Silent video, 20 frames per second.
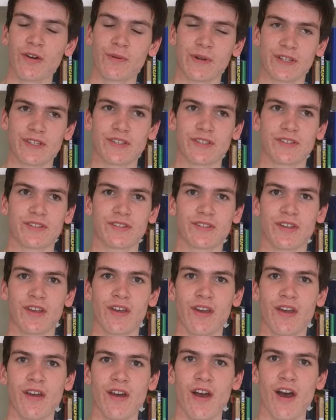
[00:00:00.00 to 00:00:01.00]
which is
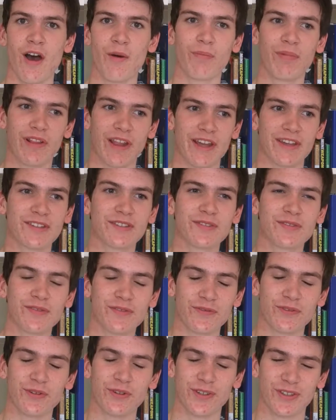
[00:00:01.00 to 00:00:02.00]
a place
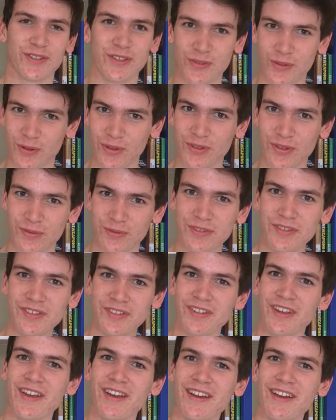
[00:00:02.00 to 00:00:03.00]
for
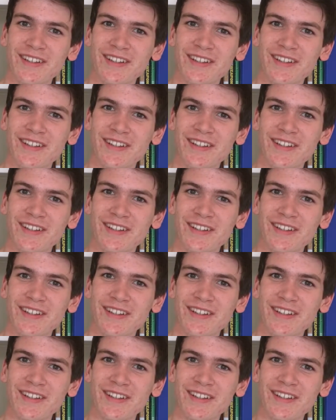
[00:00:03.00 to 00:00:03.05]
sorcerers,